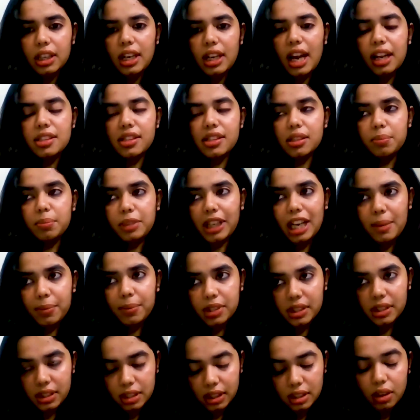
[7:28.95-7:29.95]
and
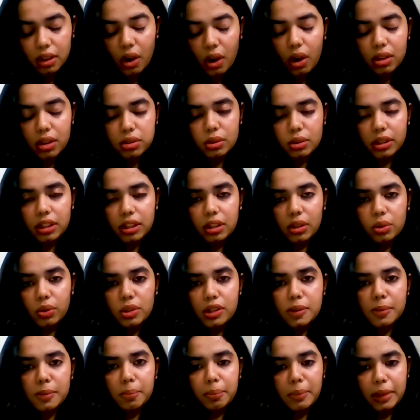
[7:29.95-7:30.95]
sometimes it also
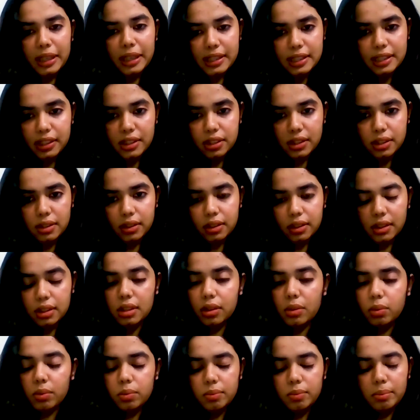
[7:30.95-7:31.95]
includes messenger
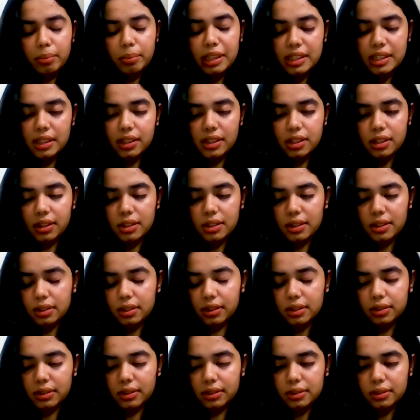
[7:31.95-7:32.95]

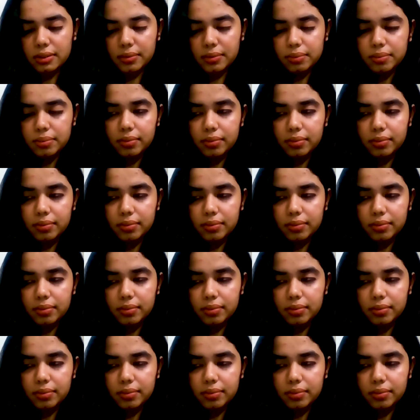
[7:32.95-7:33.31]
call